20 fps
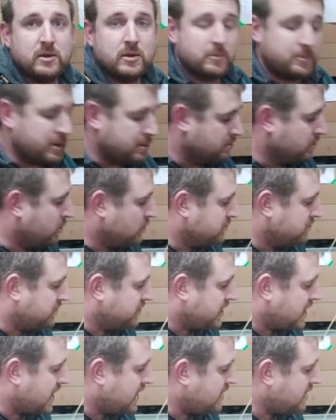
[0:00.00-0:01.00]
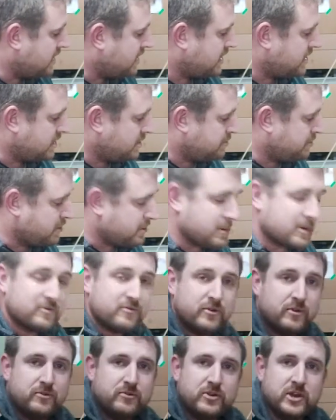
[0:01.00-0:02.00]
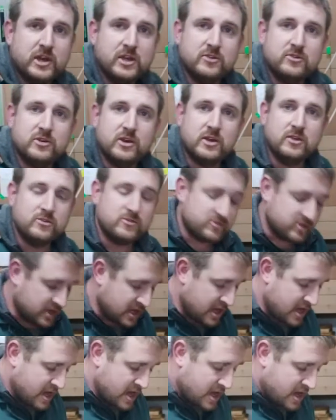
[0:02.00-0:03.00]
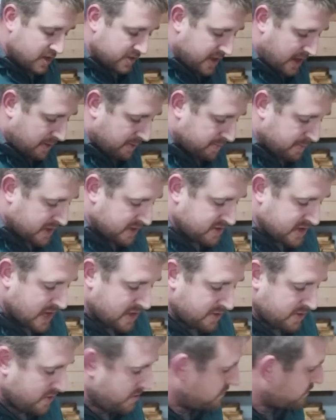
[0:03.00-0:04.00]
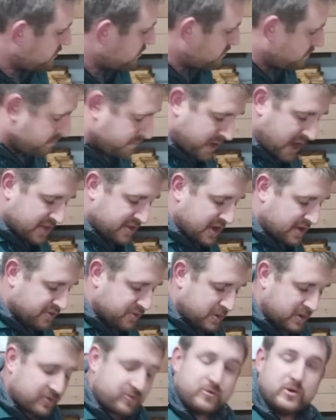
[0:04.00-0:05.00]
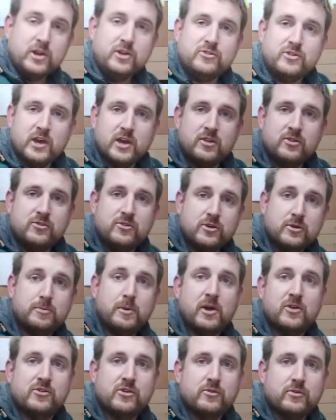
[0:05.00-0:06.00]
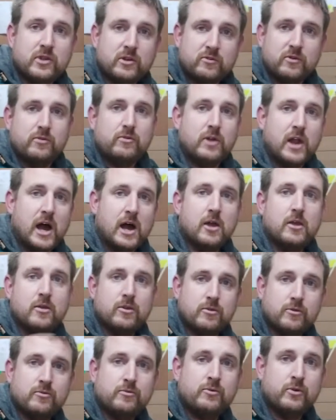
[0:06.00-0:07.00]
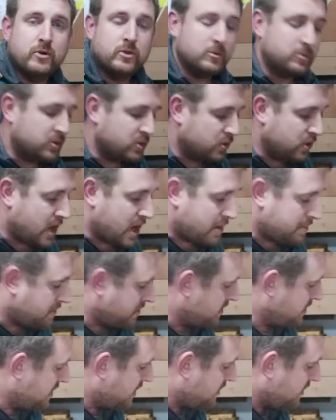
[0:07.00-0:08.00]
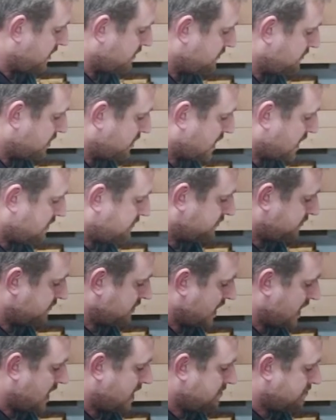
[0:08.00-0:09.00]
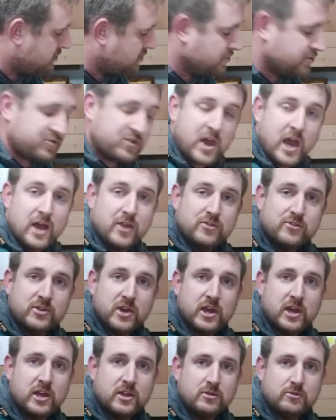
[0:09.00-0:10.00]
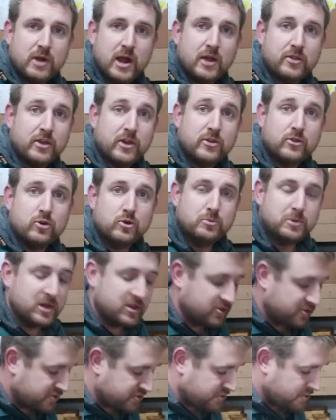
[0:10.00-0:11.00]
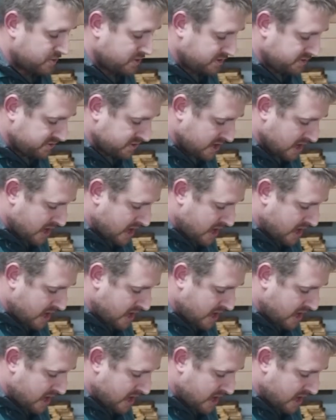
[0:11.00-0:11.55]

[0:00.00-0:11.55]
a bit more than that, and they're probably about 15 tins. That would mean then that you get down to about 3 tins, you can buy yourself another flat, fill them all up, and you haven't got to have loose cans kicking around. They can all be in the storage.